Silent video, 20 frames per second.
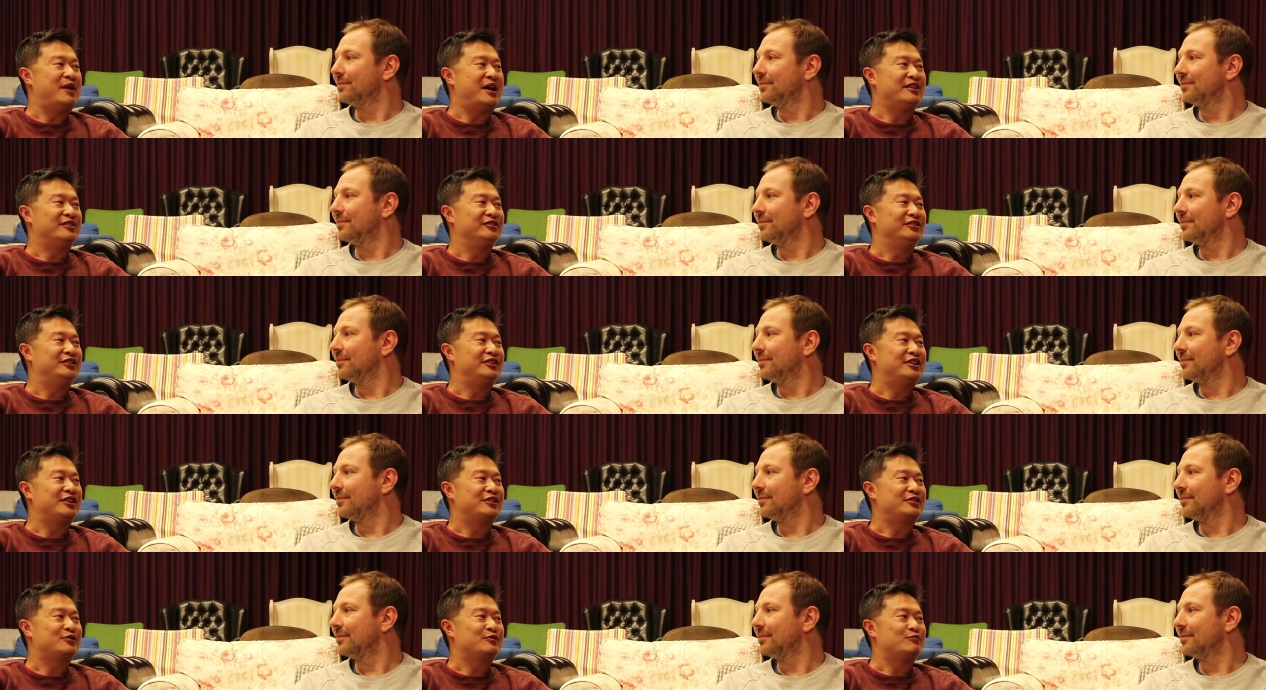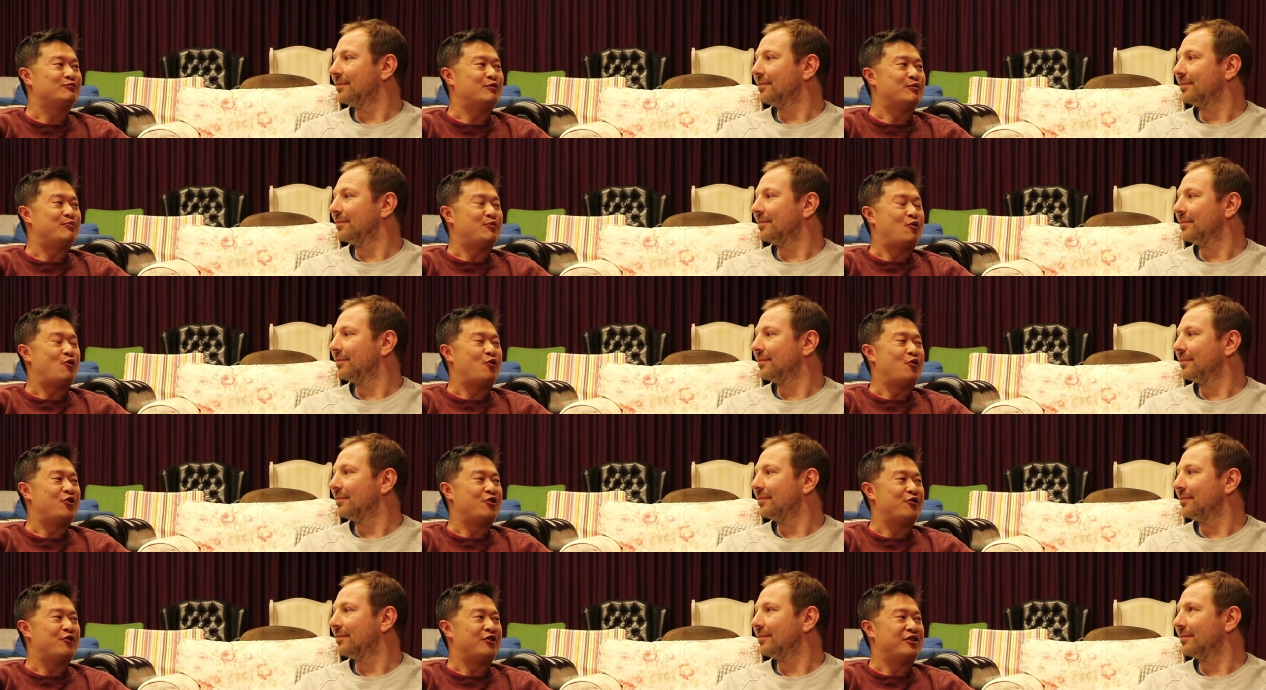Speaker 1: analytics
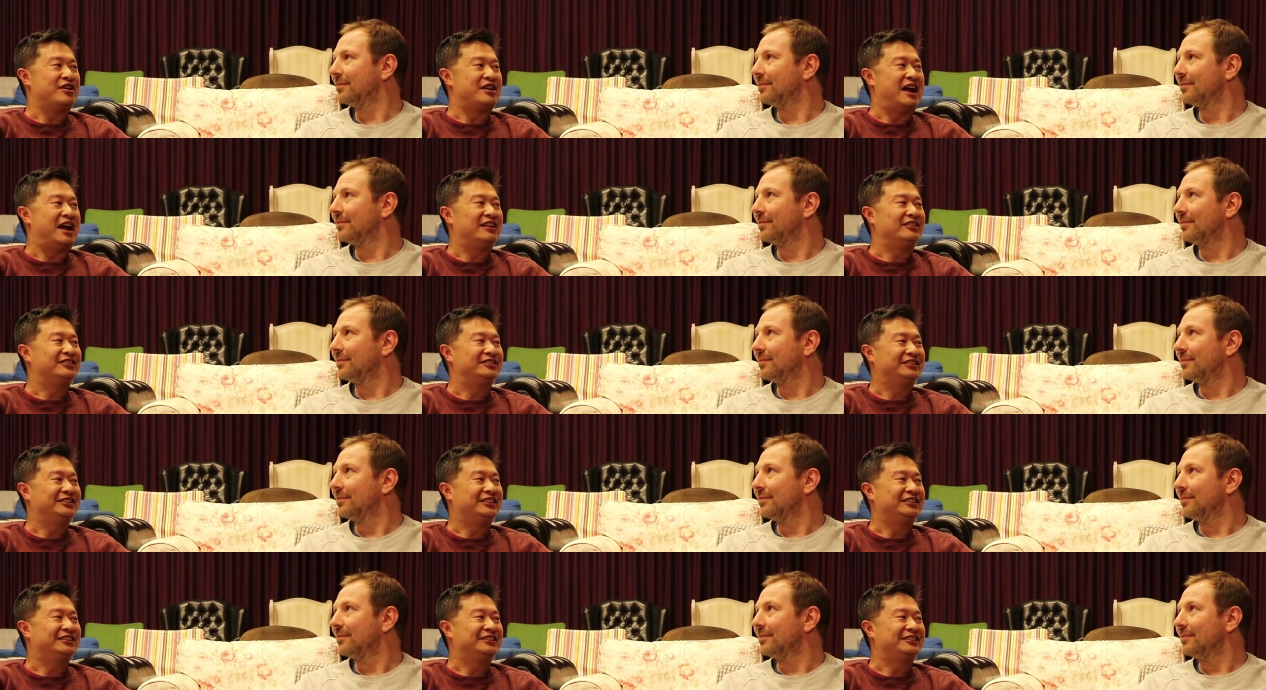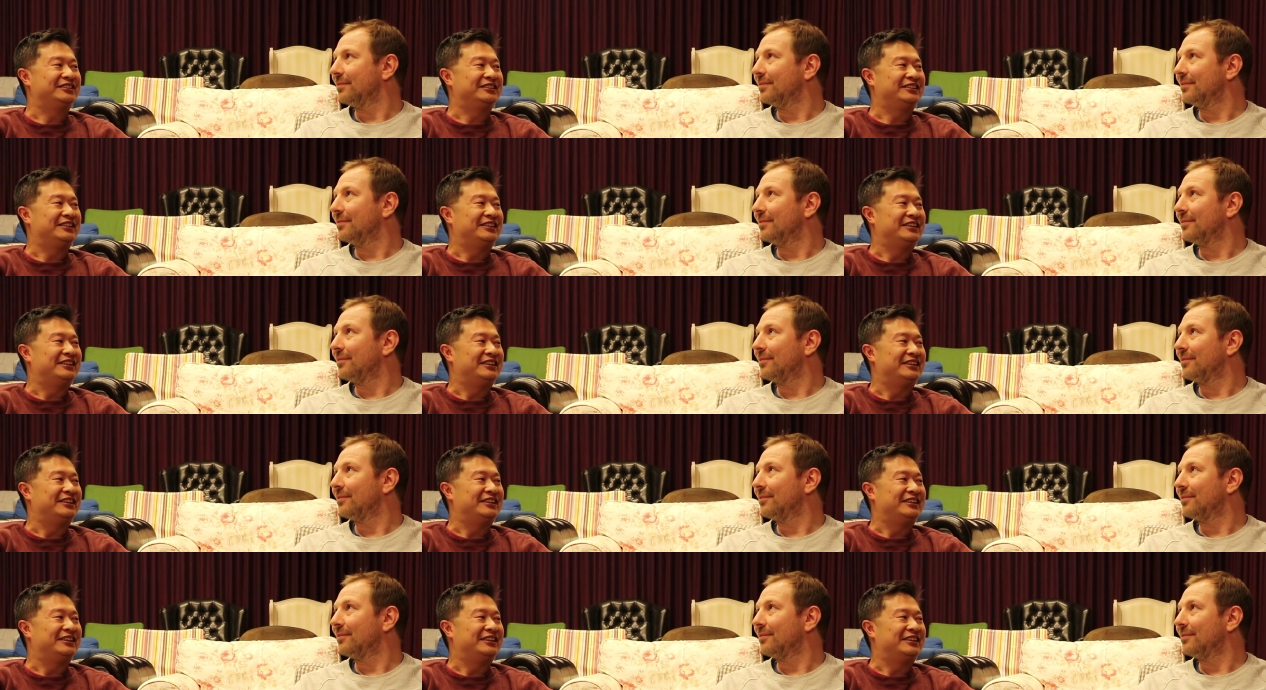report or analysis